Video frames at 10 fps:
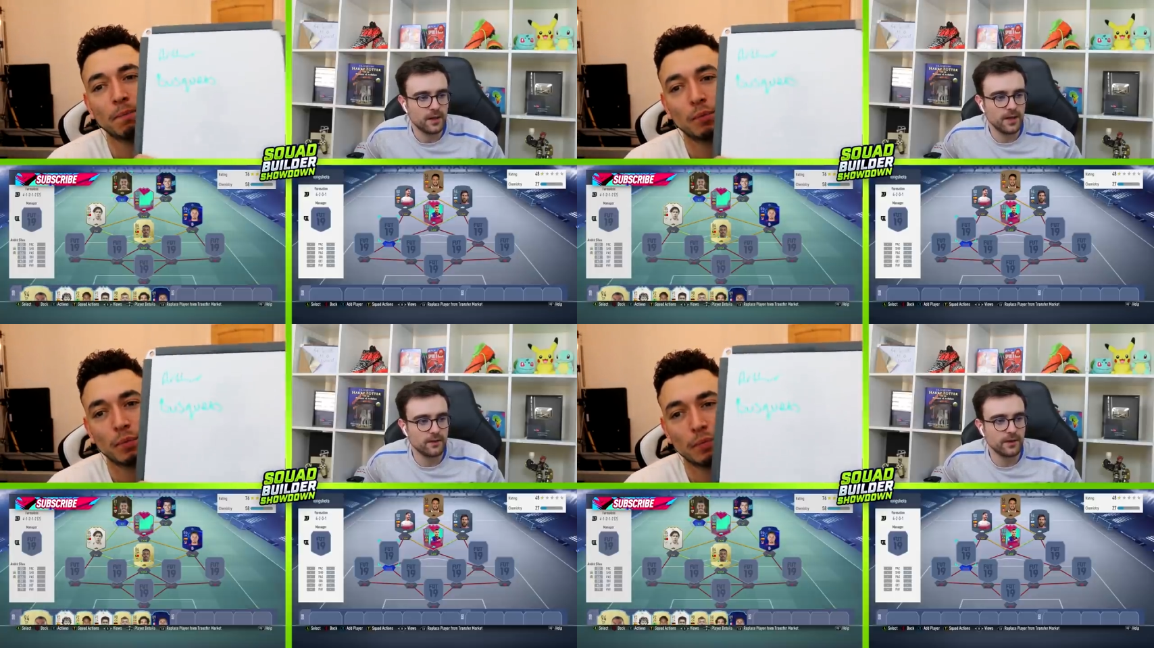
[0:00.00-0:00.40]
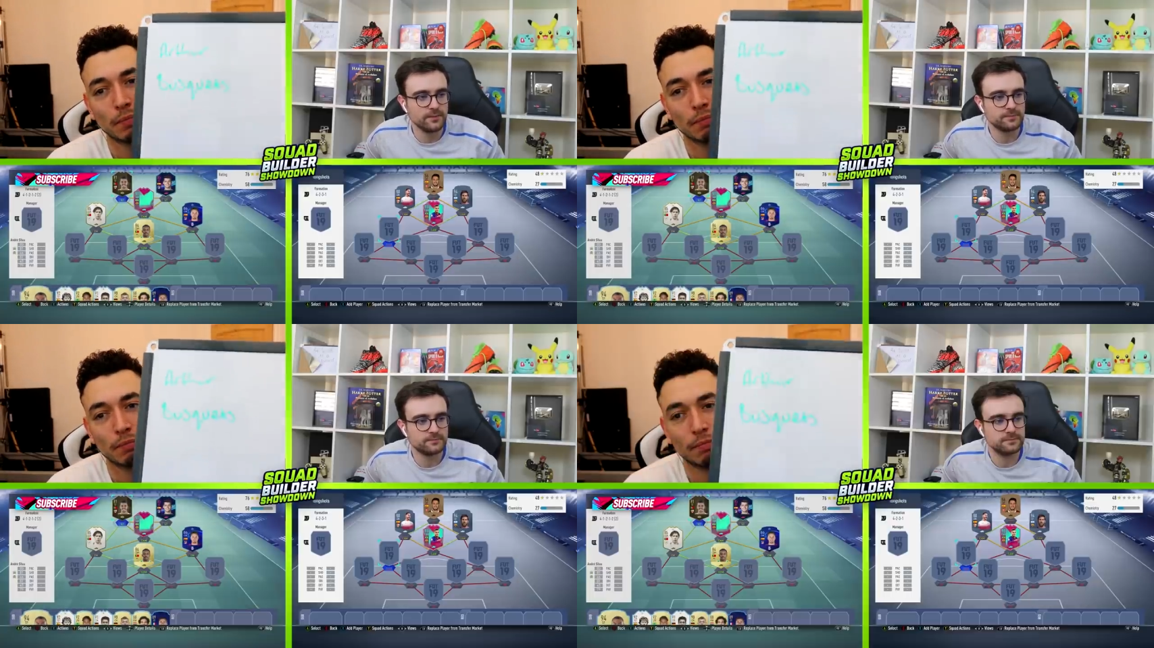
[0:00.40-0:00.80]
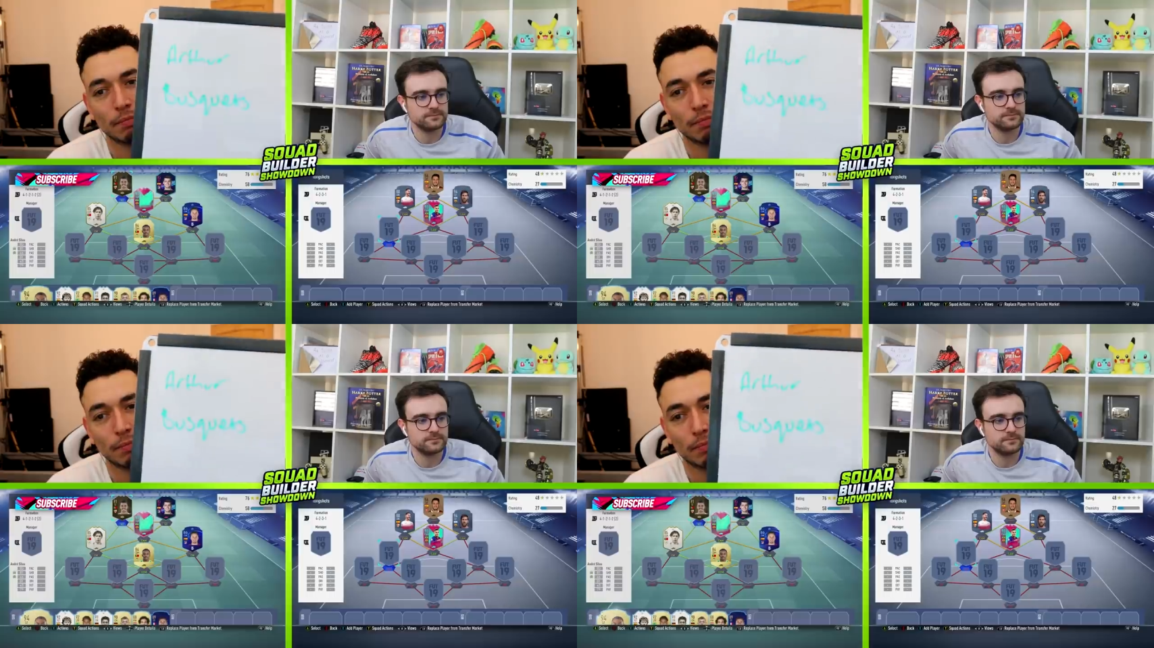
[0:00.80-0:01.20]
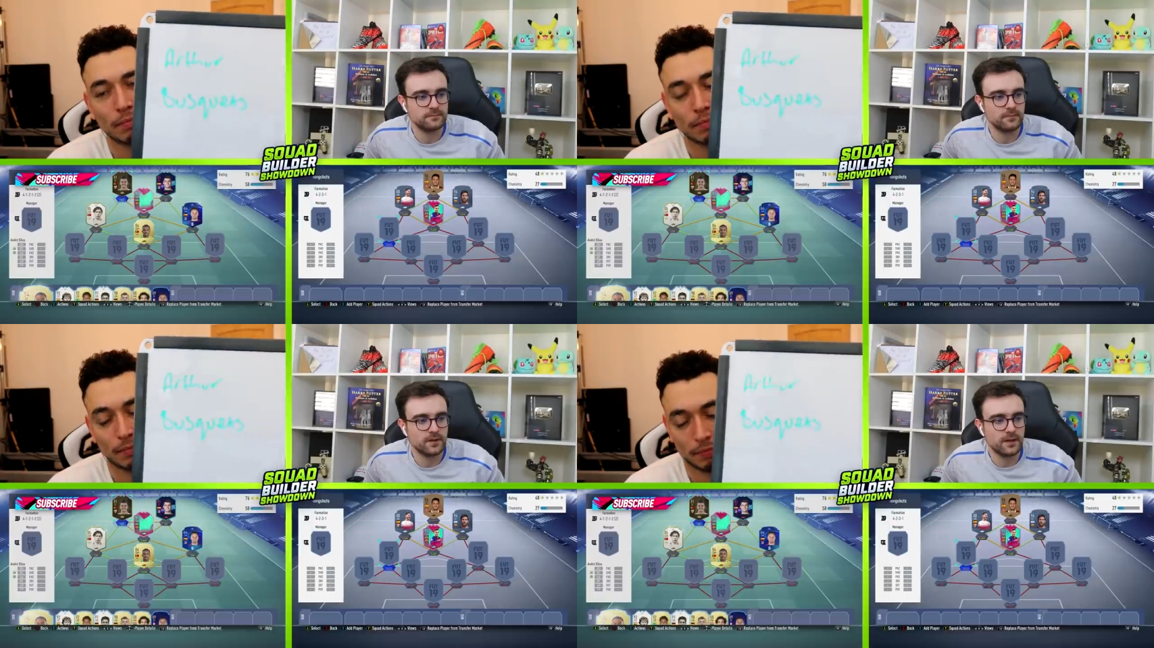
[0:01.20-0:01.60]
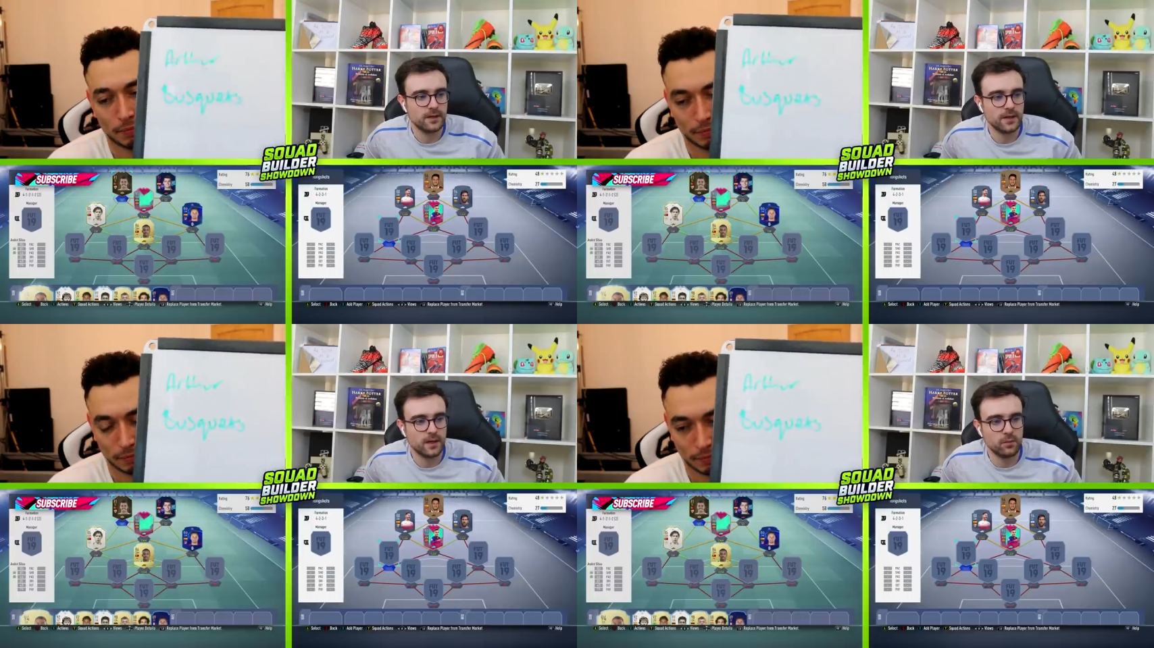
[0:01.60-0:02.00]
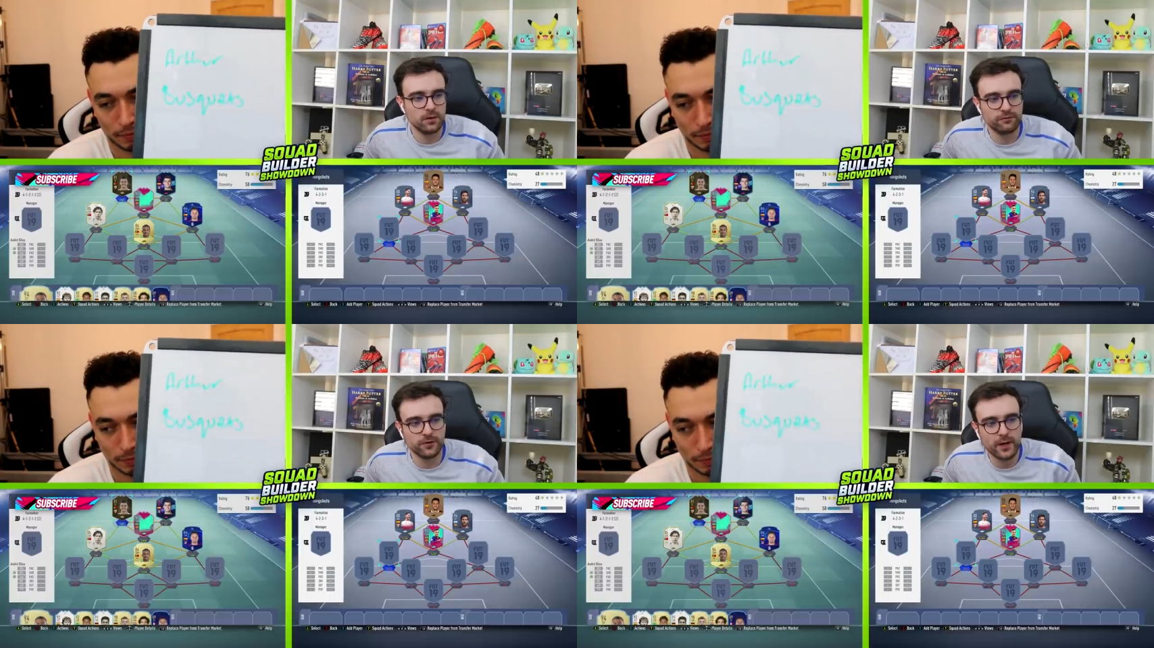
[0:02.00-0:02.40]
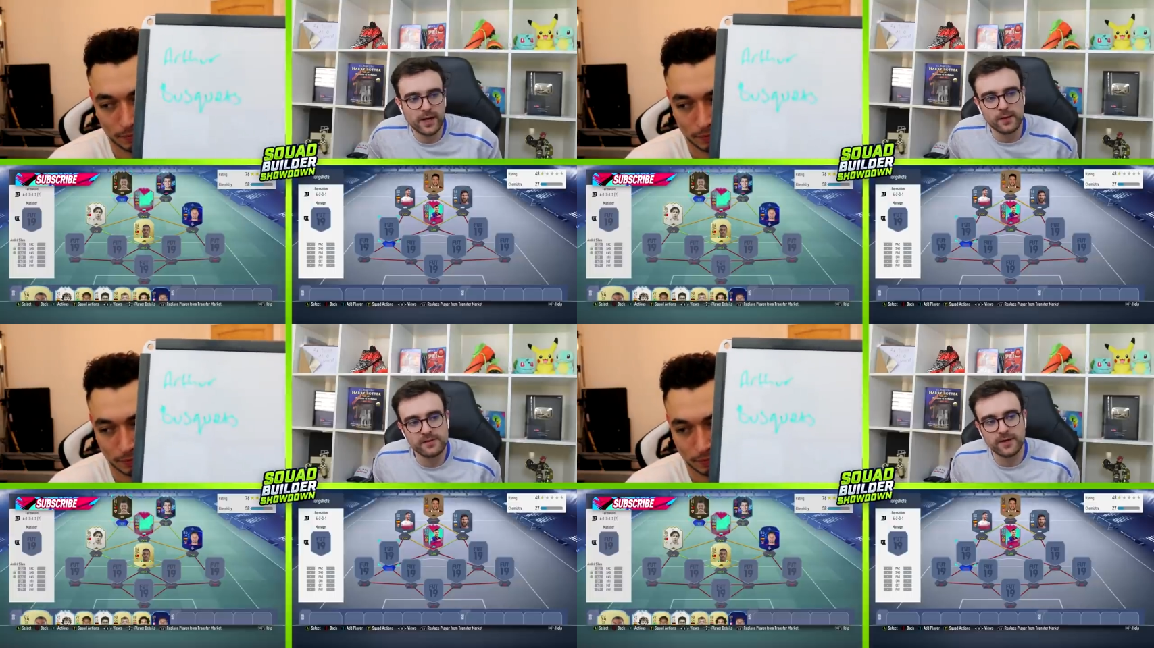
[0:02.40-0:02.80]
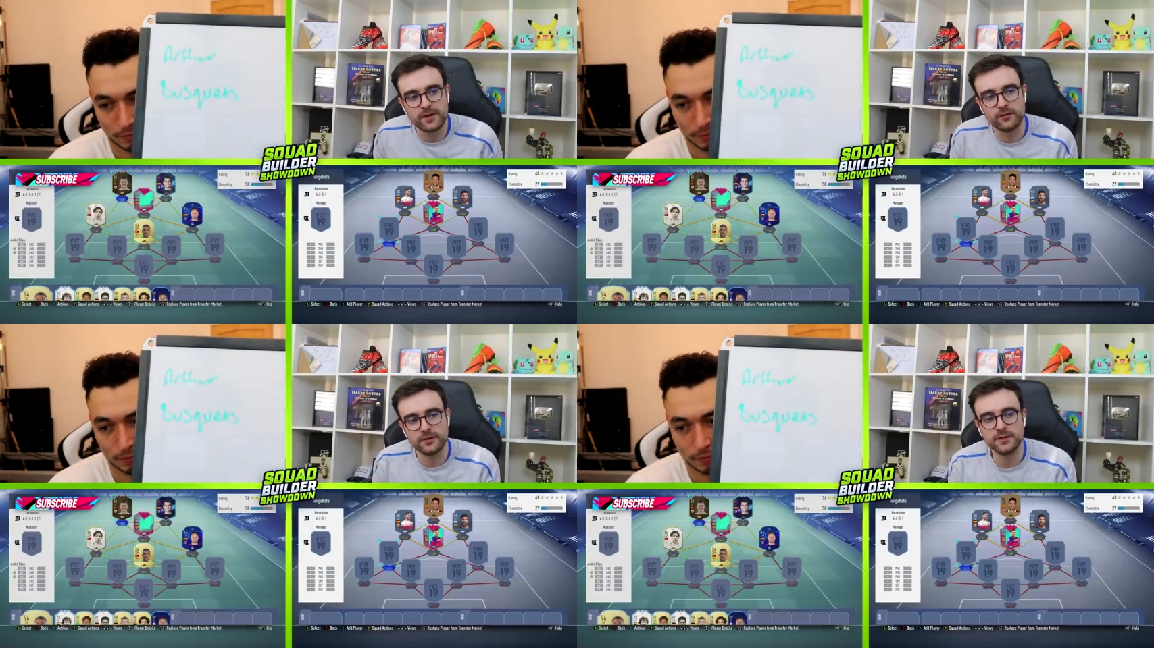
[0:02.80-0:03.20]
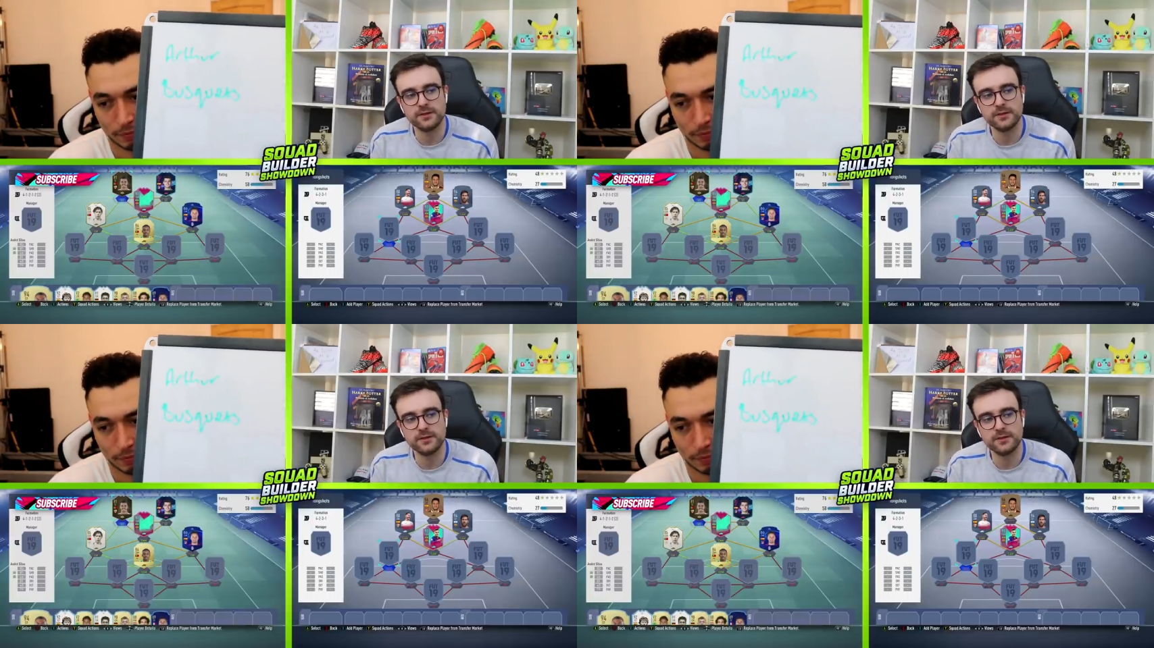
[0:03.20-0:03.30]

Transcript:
Speaker 1: Anyway, I want to throw a hybrid at you, Oakley.